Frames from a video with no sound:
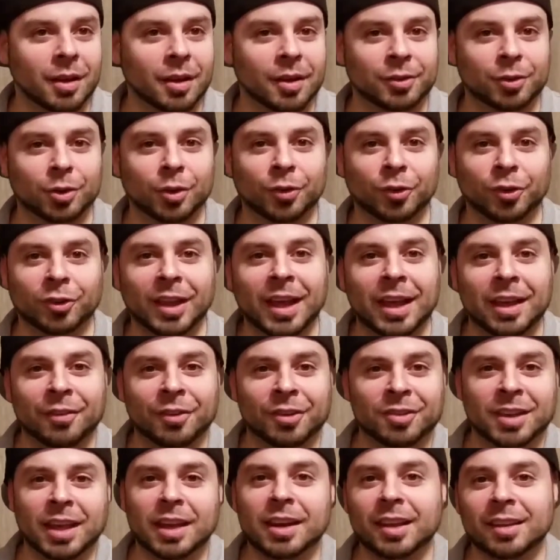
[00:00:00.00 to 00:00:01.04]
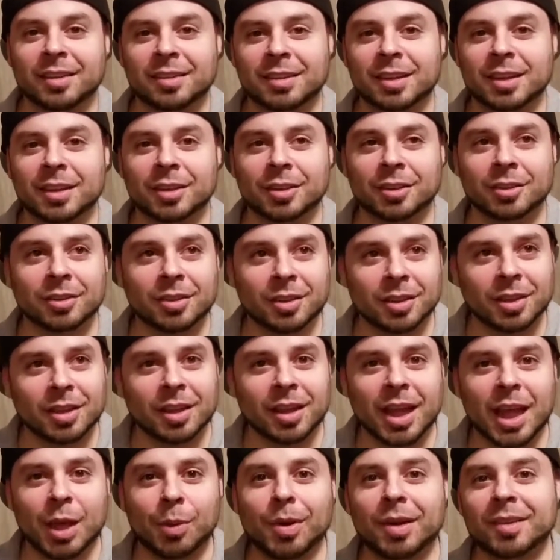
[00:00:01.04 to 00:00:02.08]
So if you're standing still
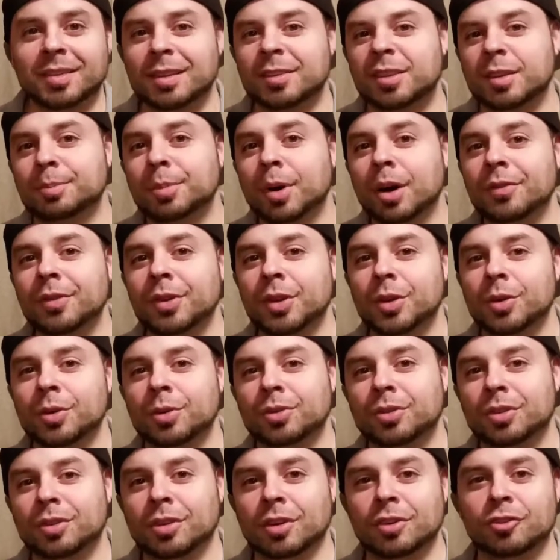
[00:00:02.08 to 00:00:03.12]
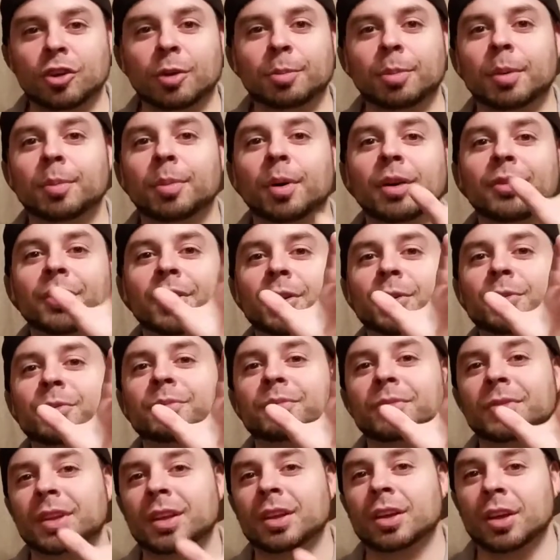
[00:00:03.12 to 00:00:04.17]
and you want to see what's above you, to jump above you,